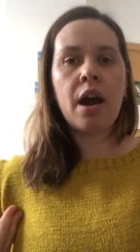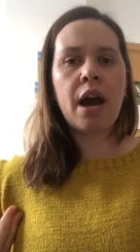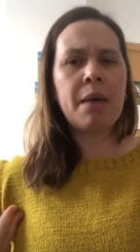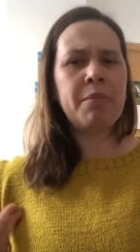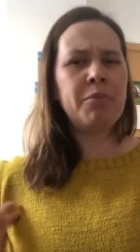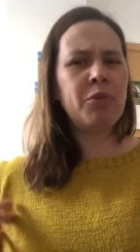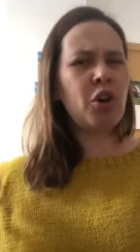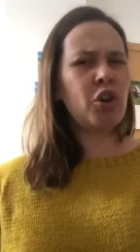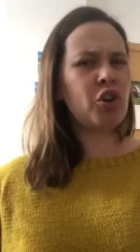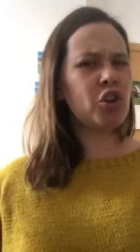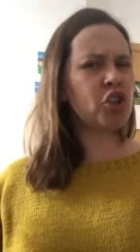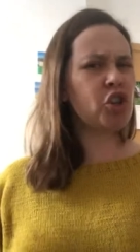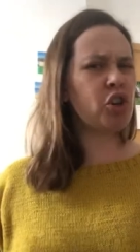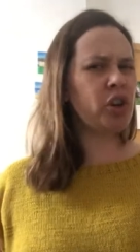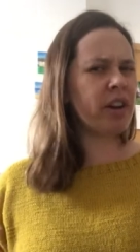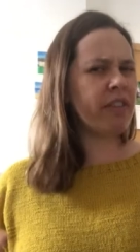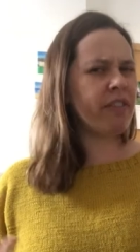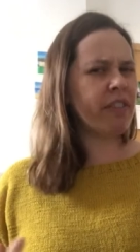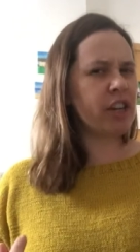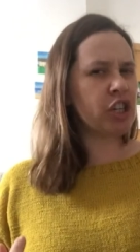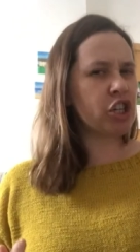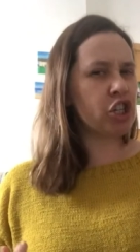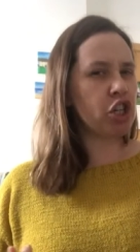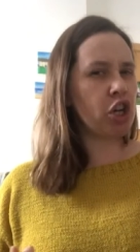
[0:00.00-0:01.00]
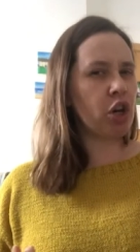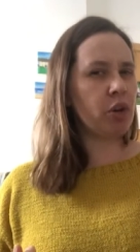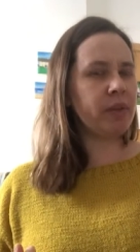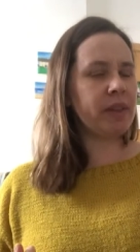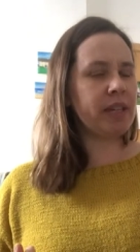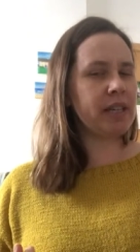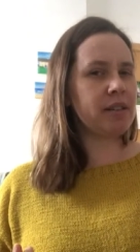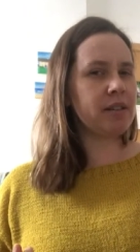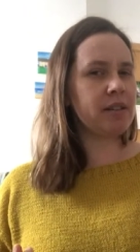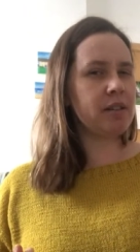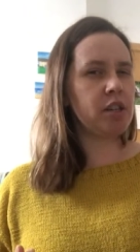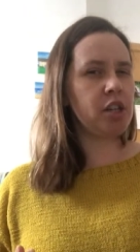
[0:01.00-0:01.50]
I'm not sure if I showed
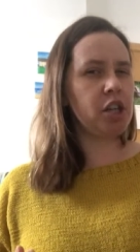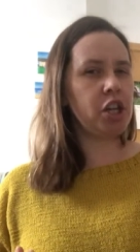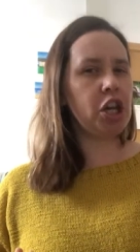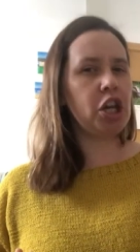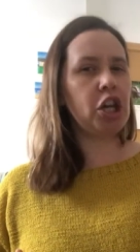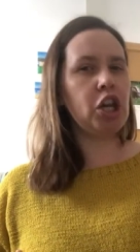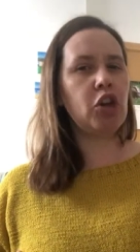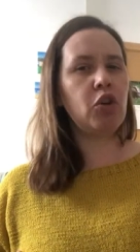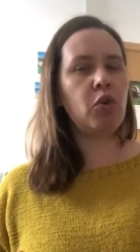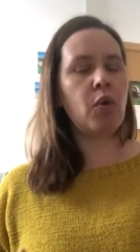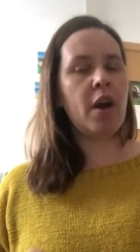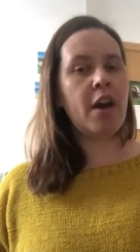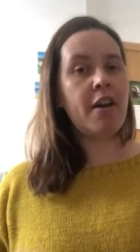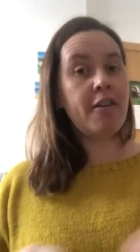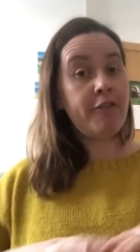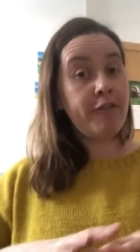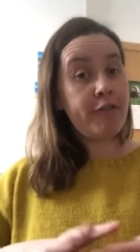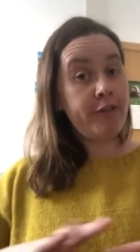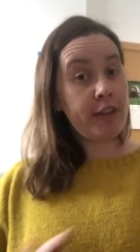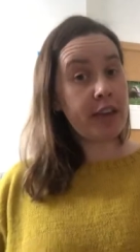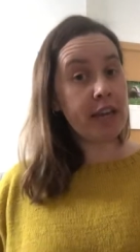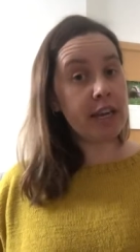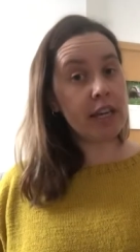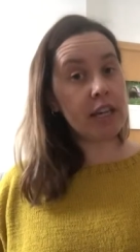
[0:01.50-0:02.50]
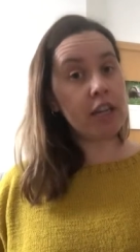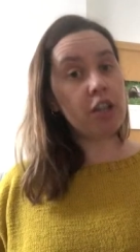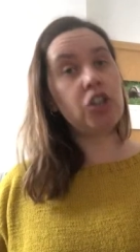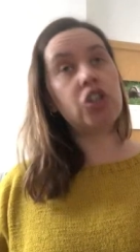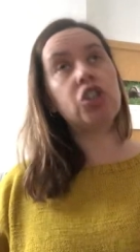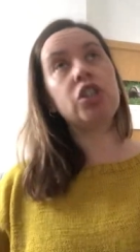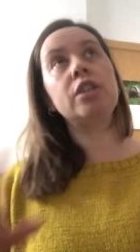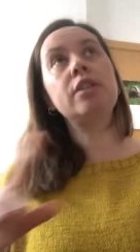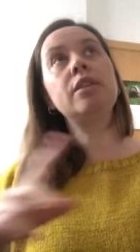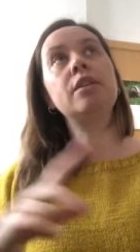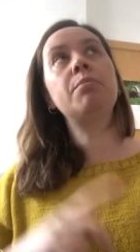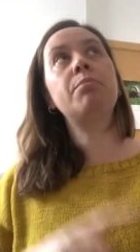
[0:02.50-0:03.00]
this to you
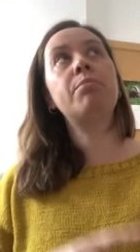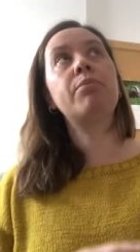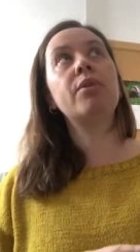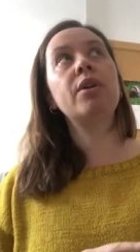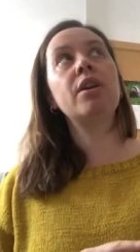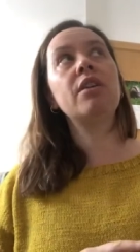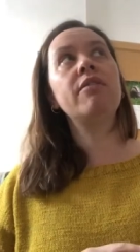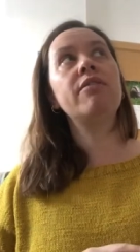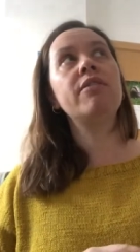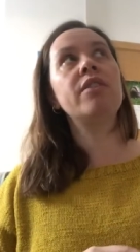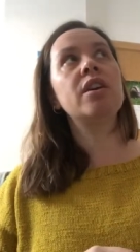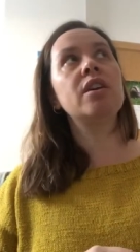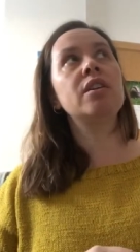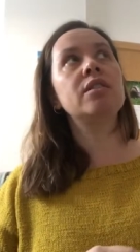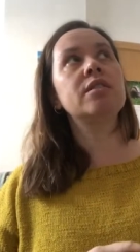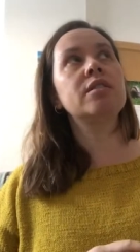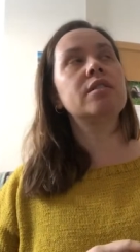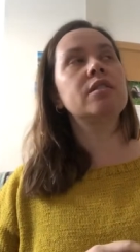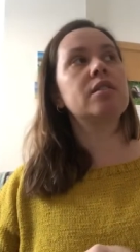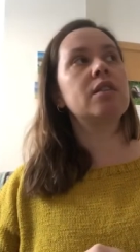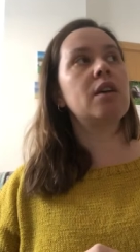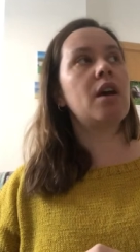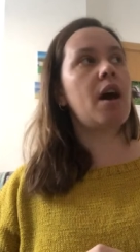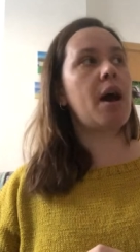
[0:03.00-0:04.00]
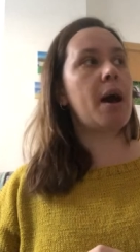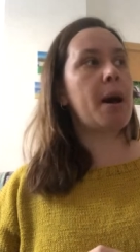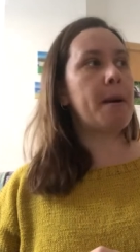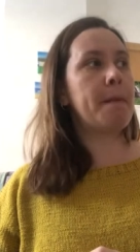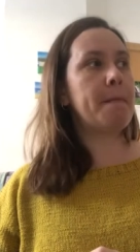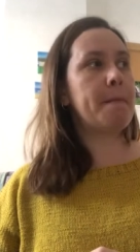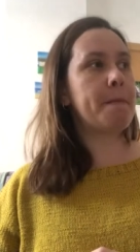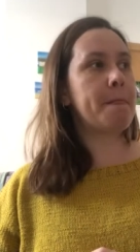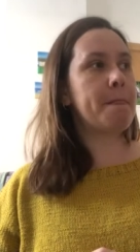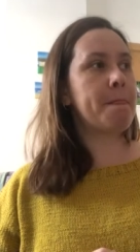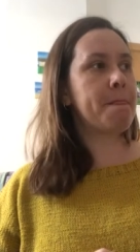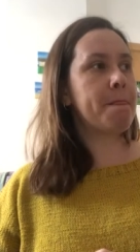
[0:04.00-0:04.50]
finished in the previous
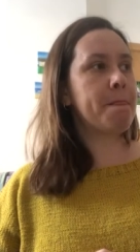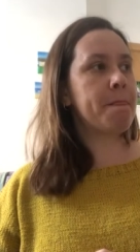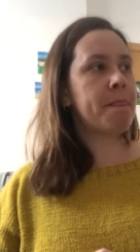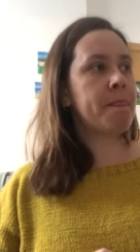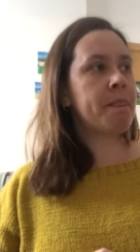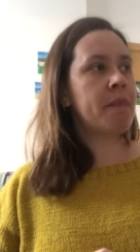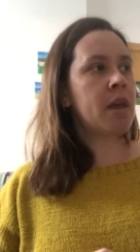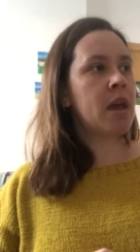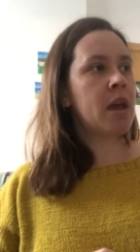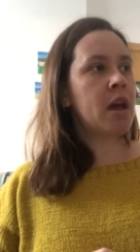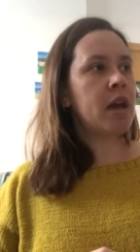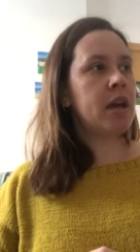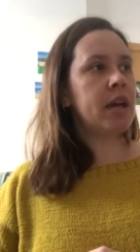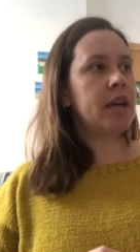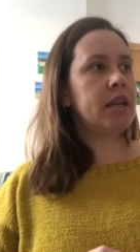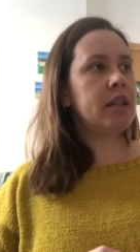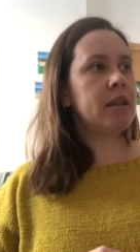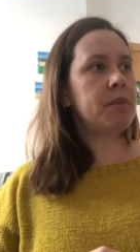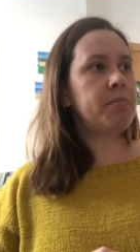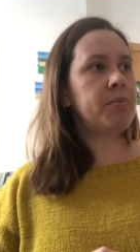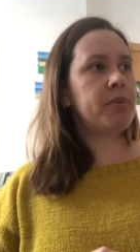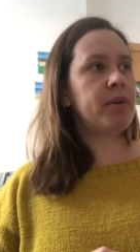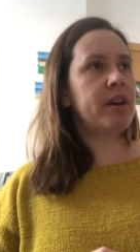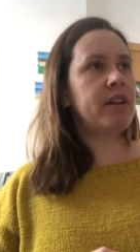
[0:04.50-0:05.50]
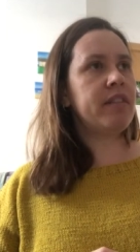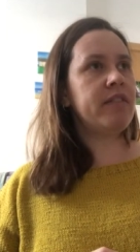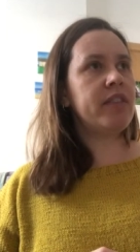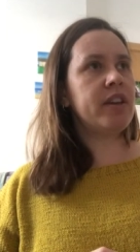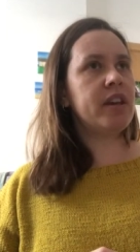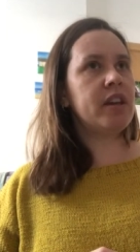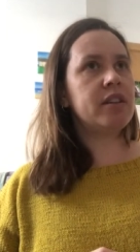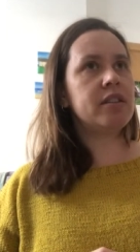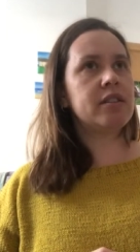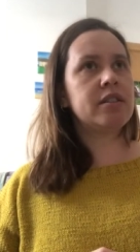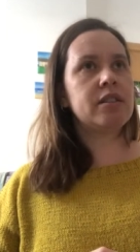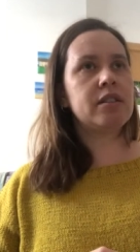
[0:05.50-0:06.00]
um, in the
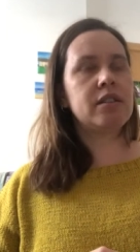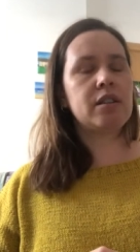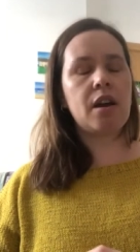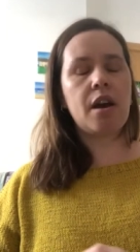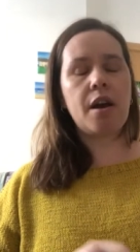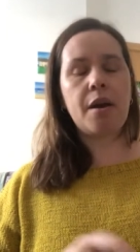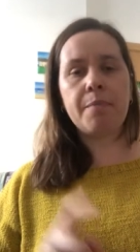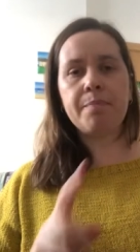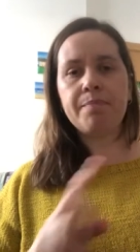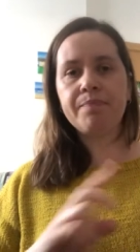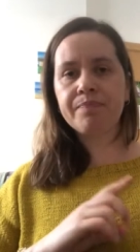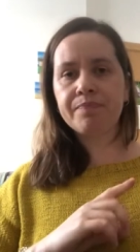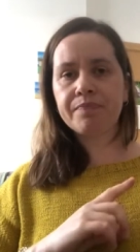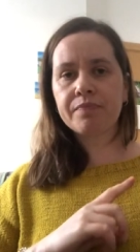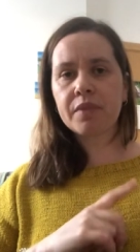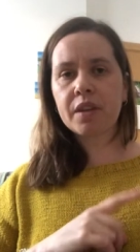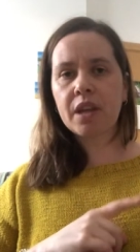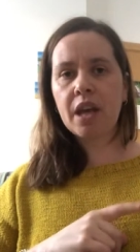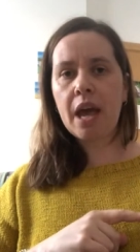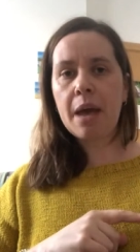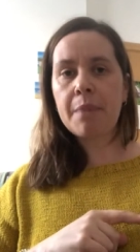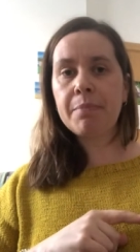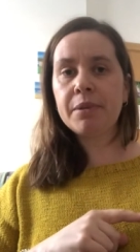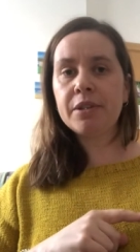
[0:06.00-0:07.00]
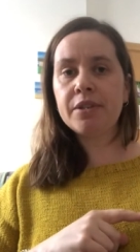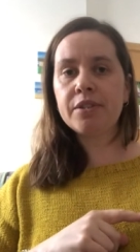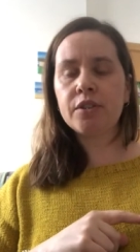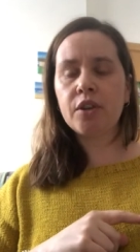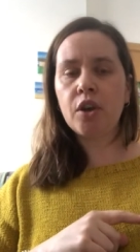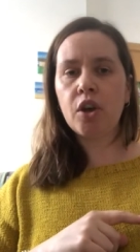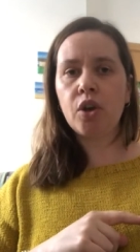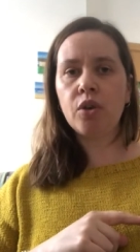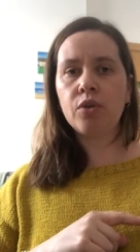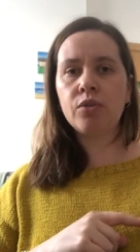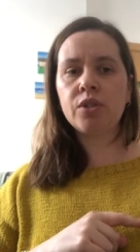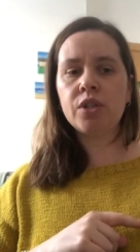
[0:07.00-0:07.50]
previous um,
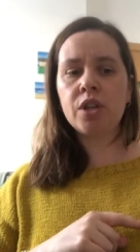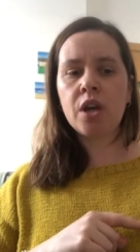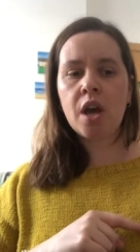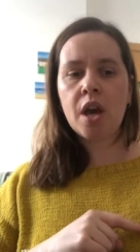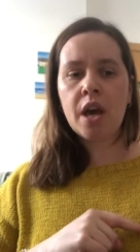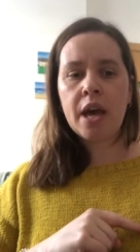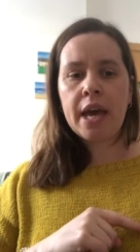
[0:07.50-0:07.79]
episode.